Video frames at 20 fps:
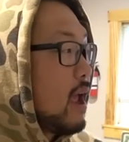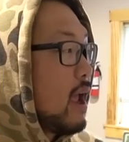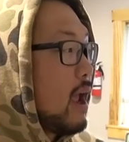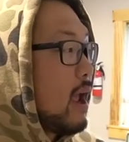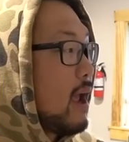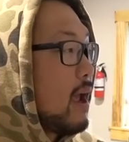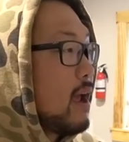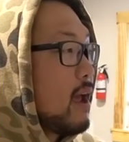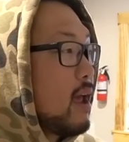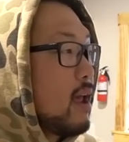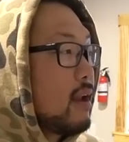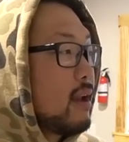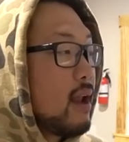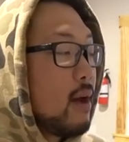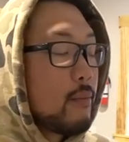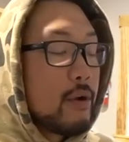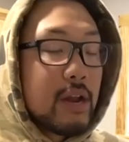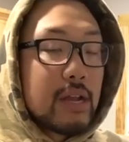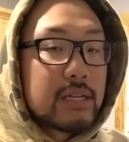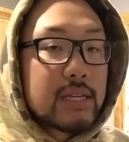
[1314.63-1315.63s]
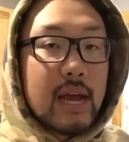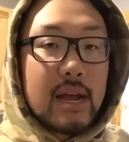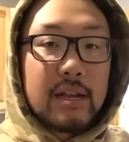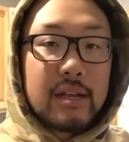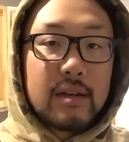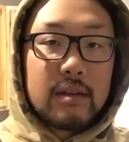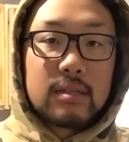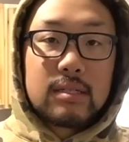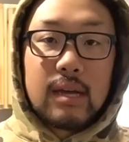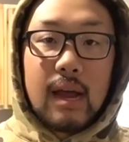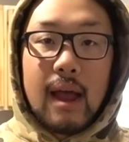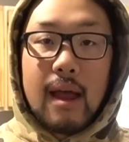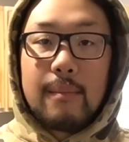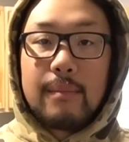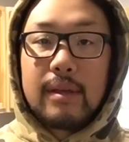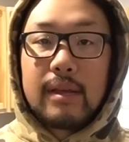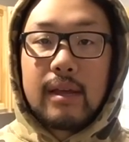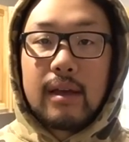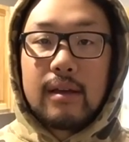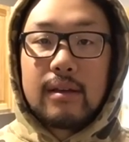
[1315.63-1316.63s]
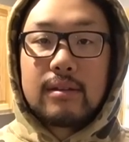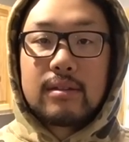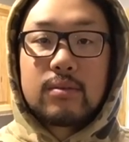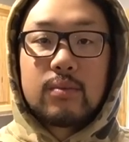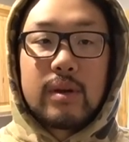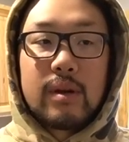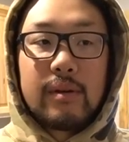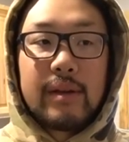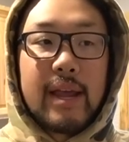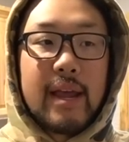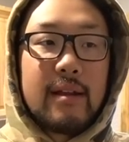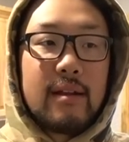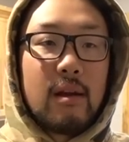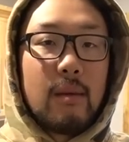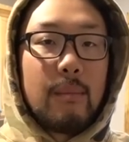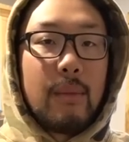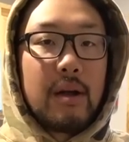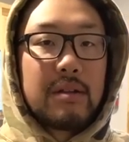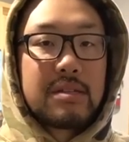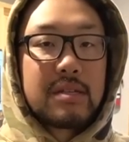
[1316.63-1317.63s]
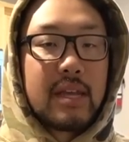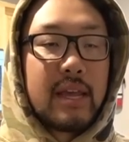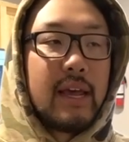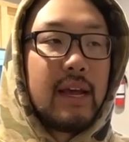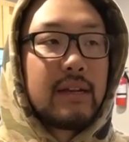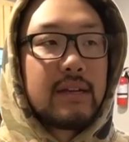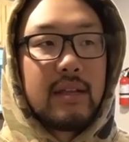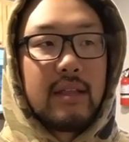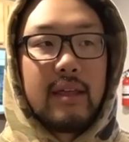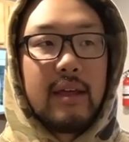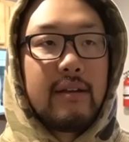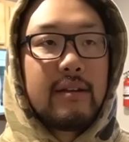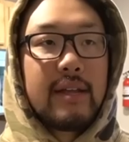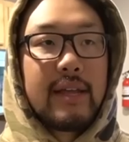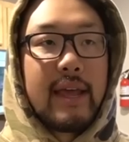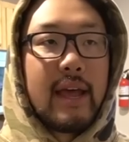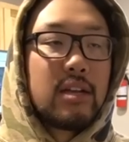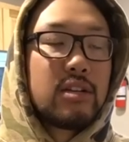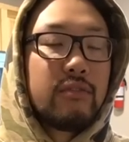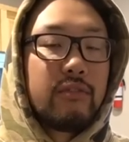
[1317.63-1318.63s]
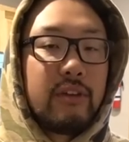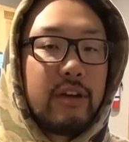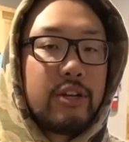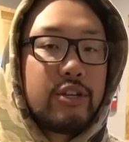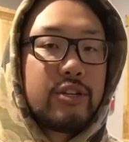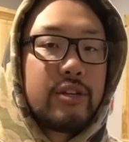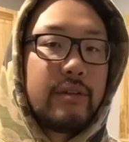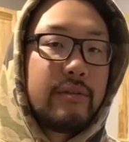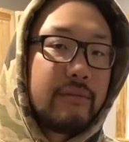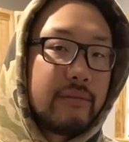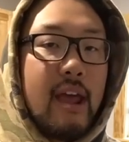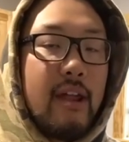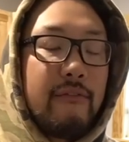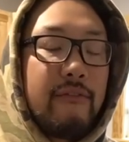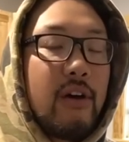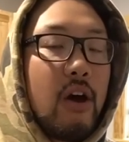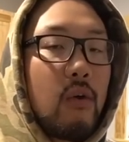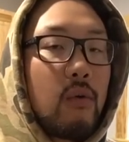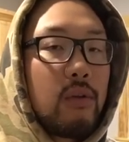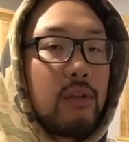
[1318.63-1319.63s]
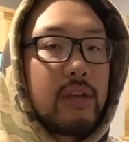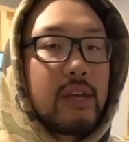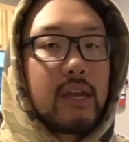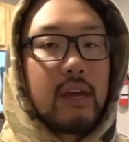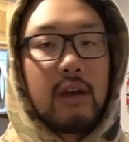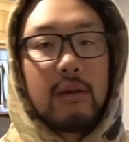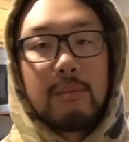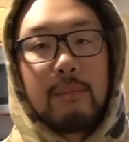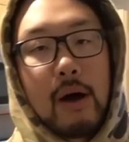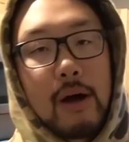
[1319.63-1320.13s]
And we just had a good time because we were getting our butts kicked, and then to catch fish, it, it felt really good.